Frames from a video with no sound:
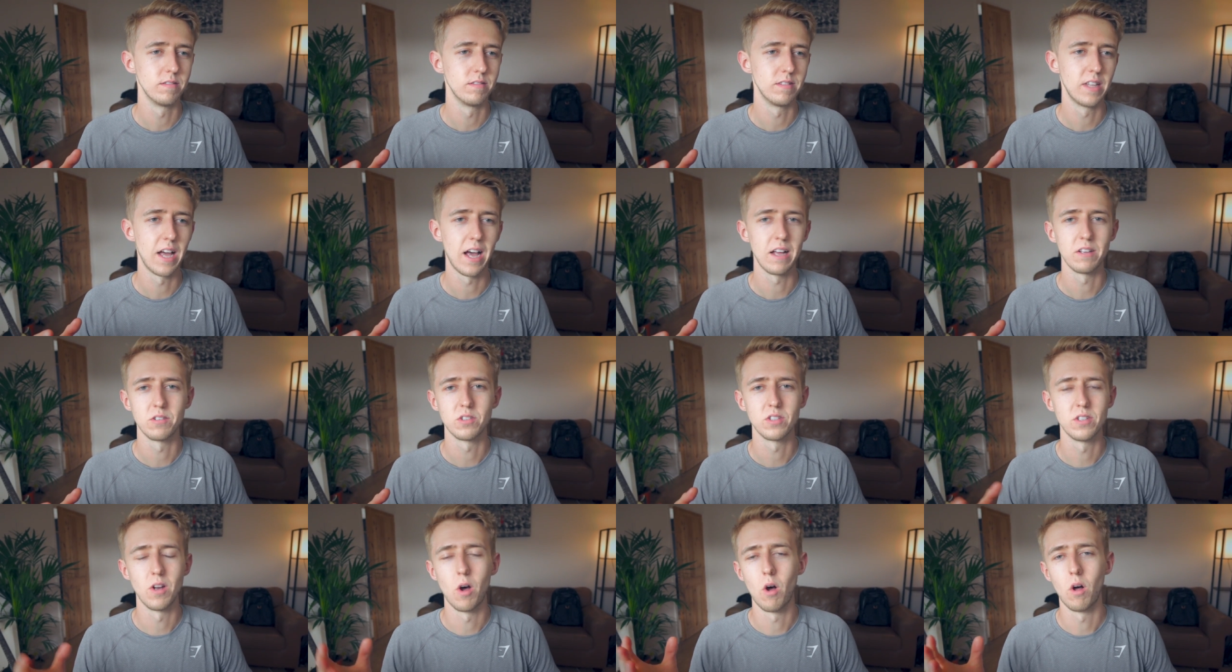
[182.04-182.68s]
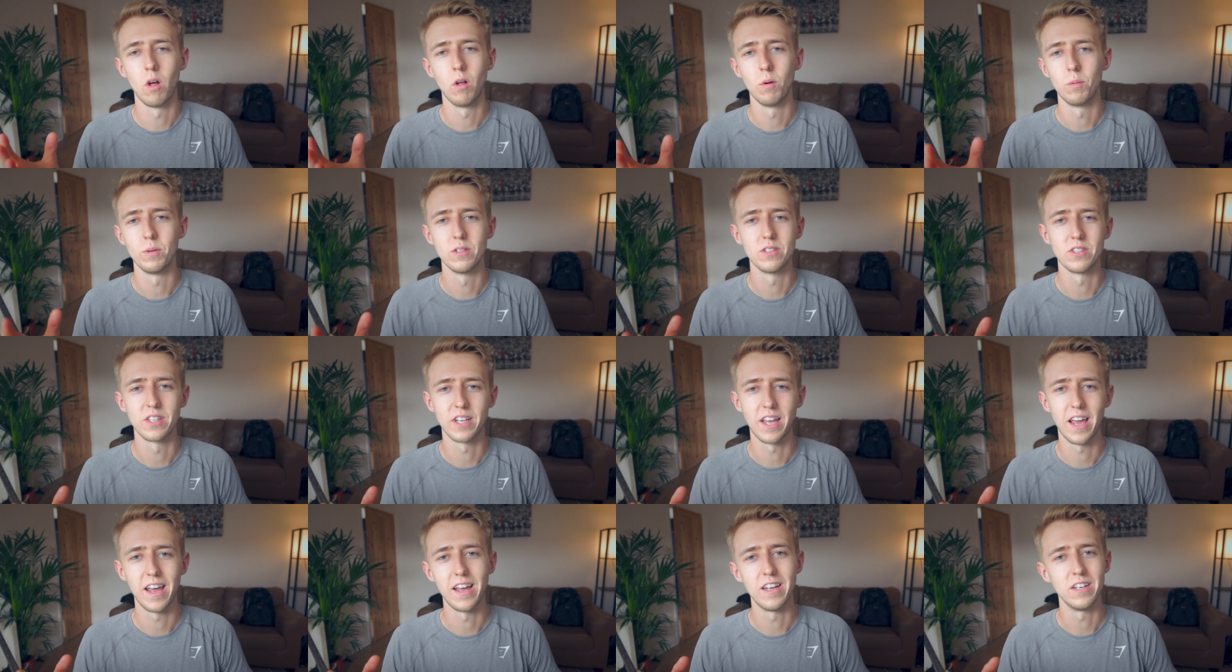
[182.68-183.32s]
that's not always
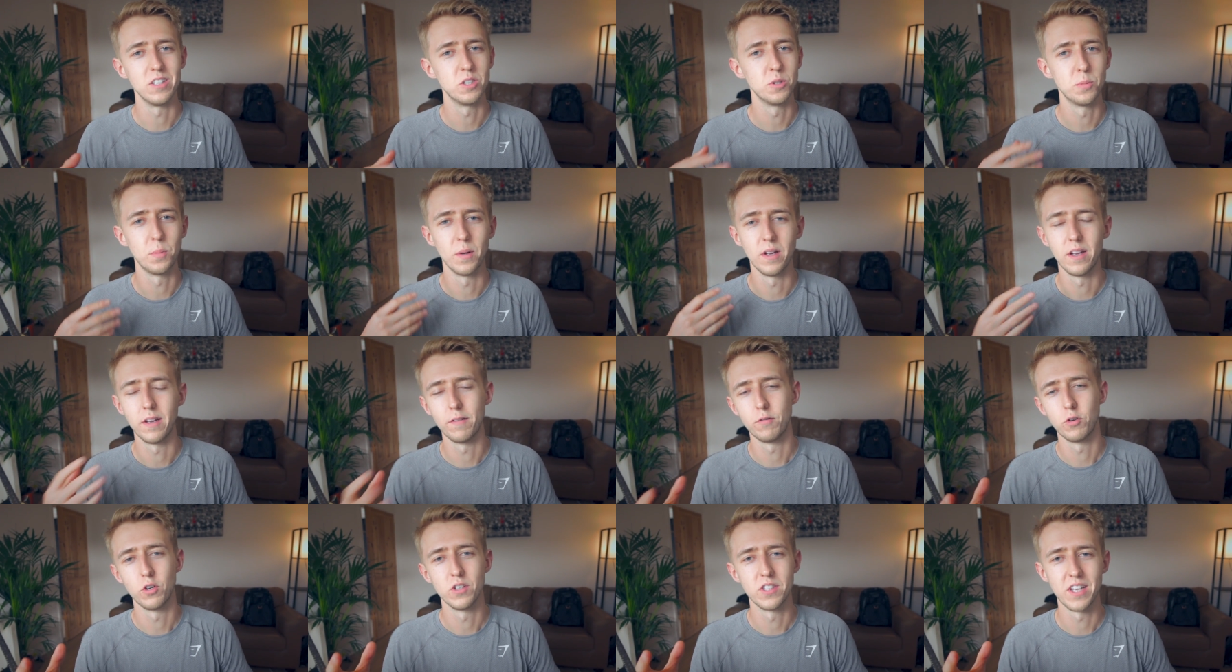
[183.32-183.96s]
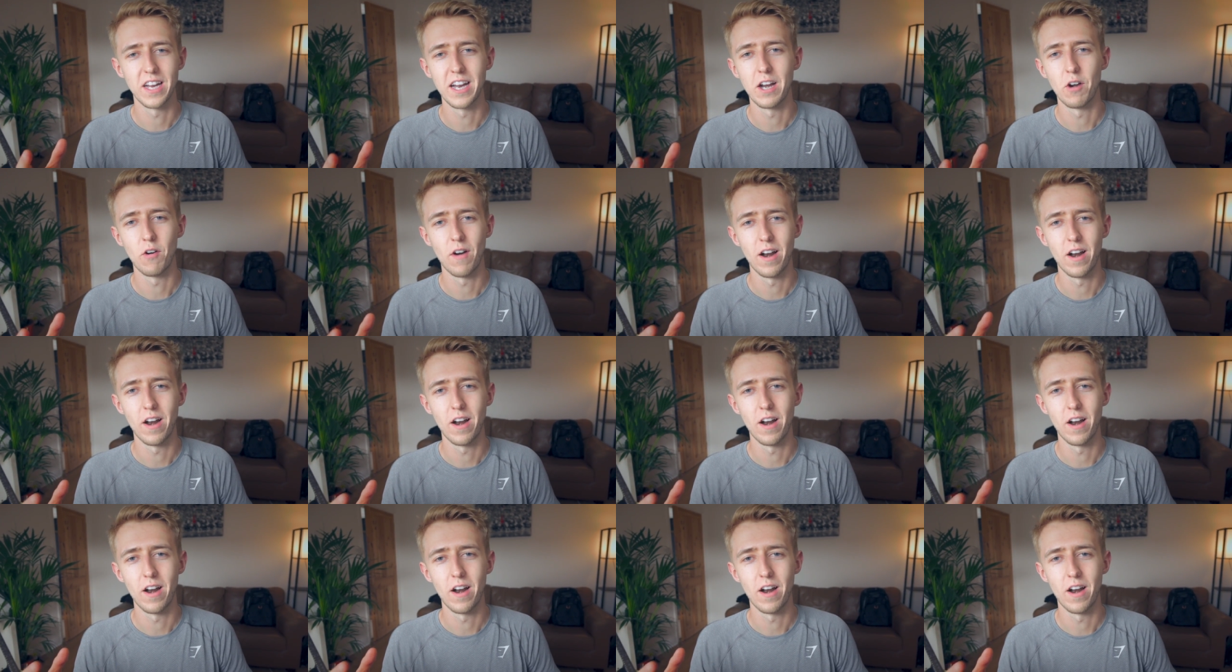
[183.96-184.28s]
the case, but if you're a data